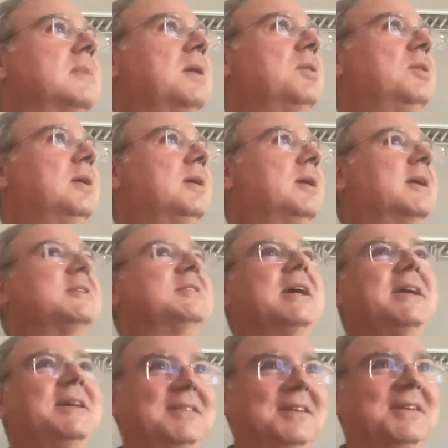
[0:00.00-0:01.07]
I think,
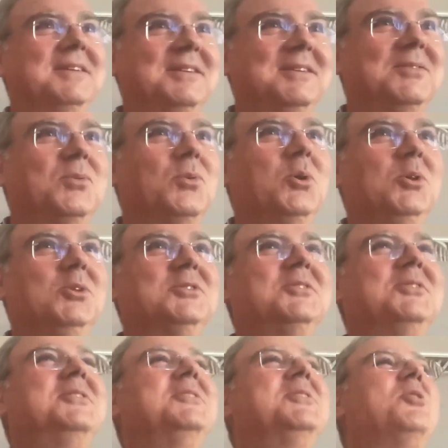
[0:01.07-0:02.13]
exciting world
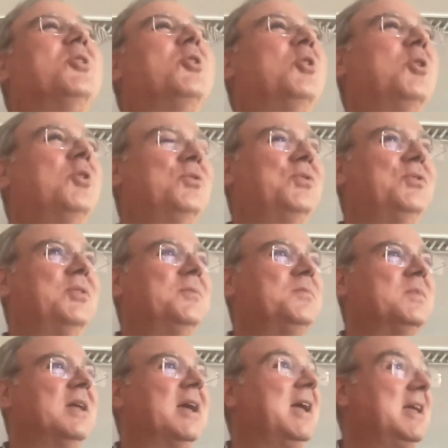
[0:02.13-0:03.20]
of
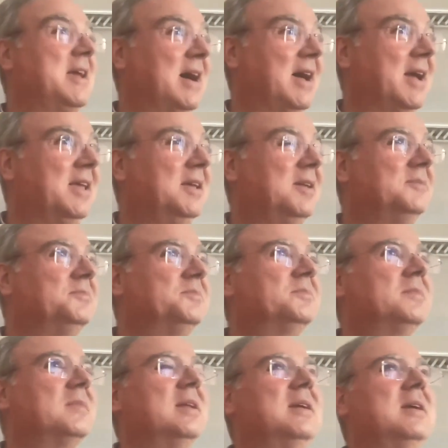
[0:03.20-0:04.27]
AI,
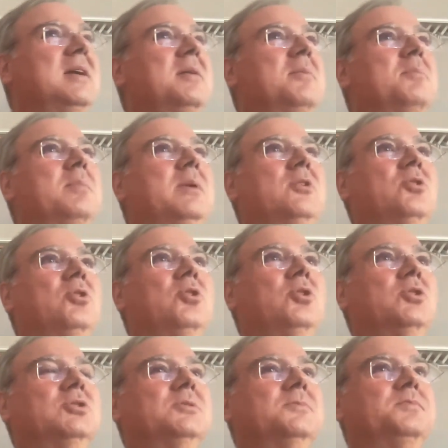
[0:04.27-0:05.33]

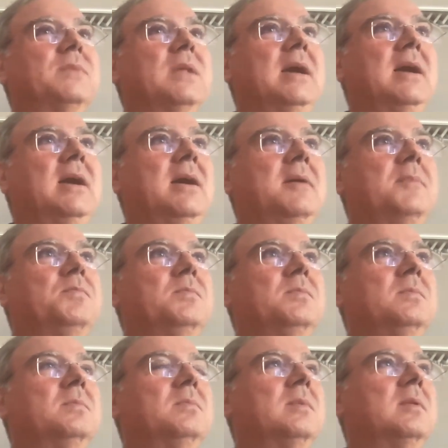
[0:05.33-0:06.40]
because
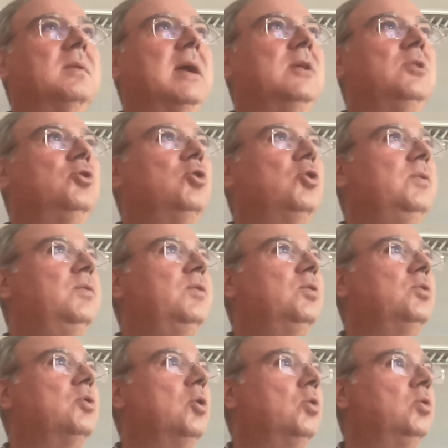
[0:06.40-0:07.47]
I don't know if
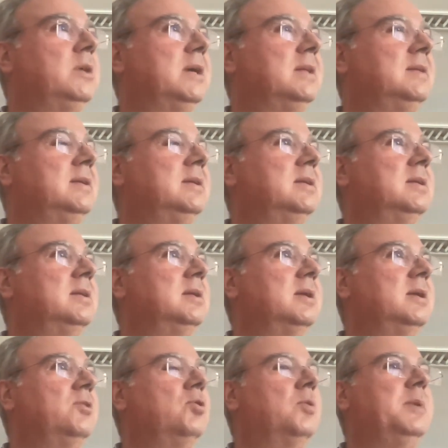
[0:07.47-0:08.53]
you know that the
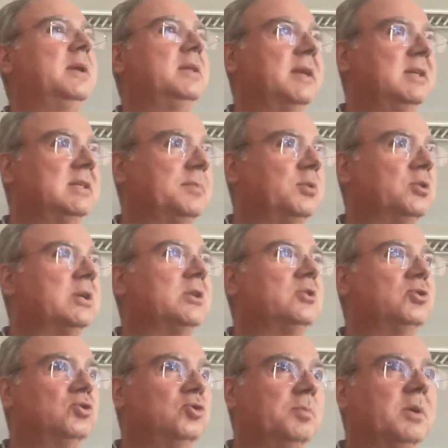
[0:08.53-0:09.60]
European Data
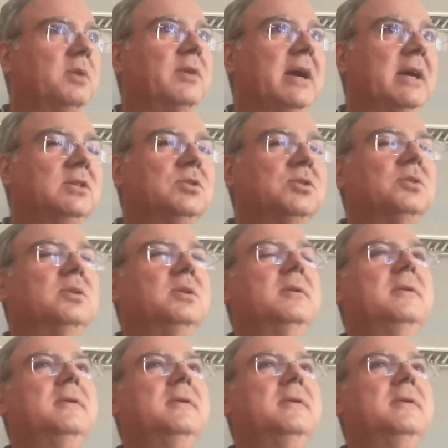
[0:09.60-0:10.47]
Protection Supervisor